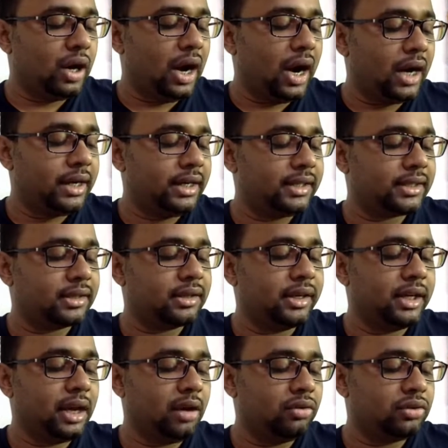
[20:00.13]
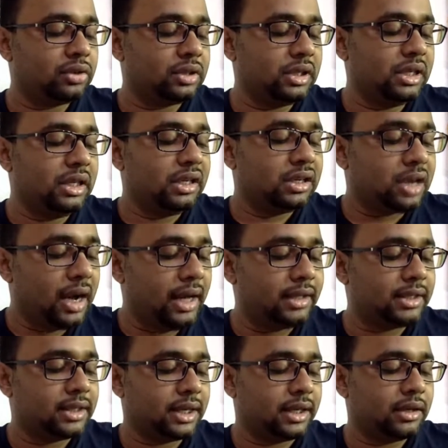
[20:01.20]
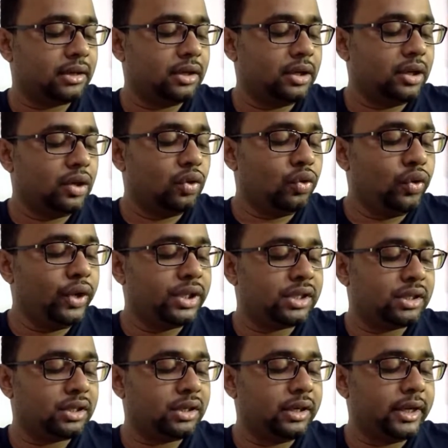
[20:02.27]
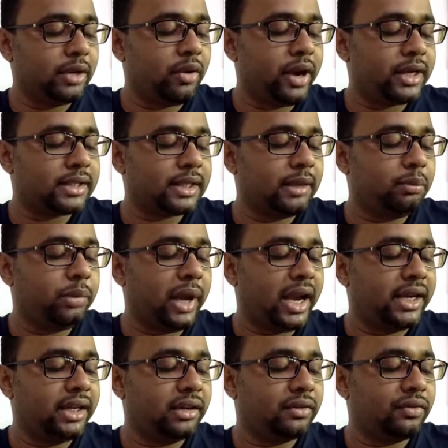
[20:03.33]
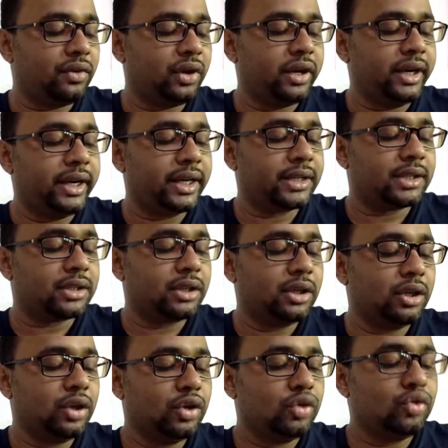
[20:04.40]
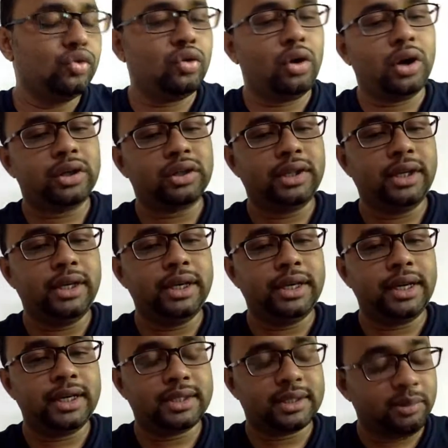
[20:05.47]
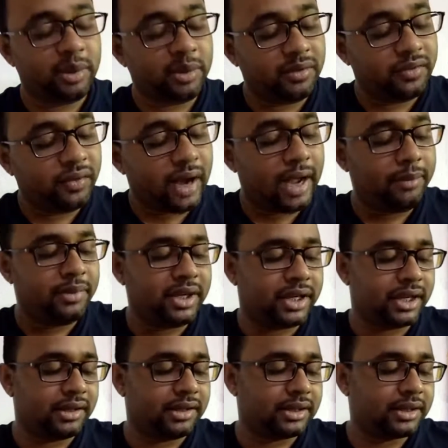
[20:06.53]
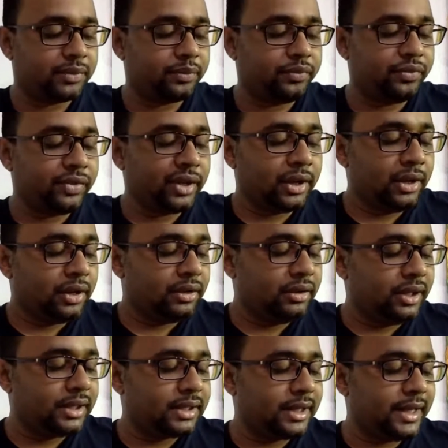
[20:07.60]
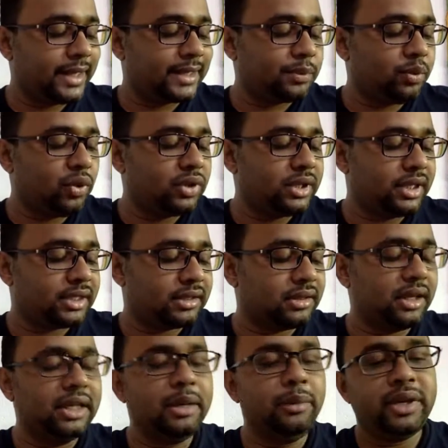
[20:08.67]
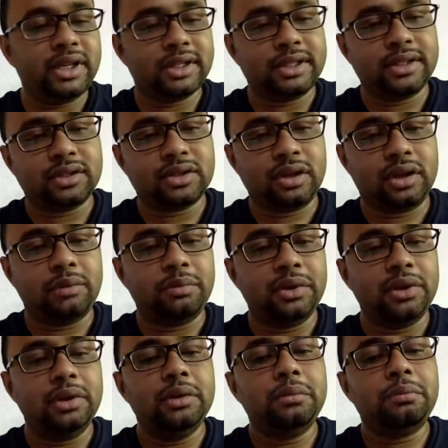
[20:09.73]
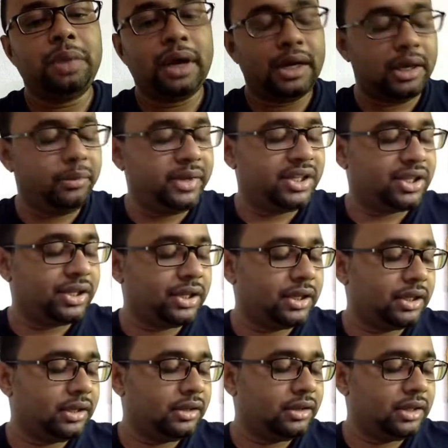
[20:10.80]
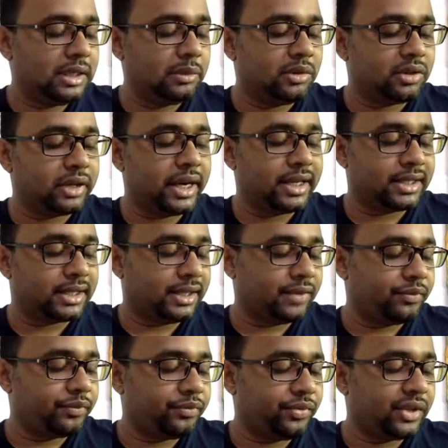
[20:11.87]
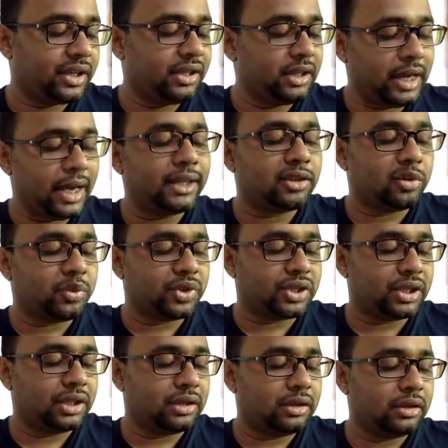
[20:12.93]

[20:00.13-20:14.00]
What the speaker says: harness greenhouse culture, which requires a planning for next 2 or 3 decades, maybe 5 decades. This exposes the limitations of parliamentary democracy in the Anthropocene.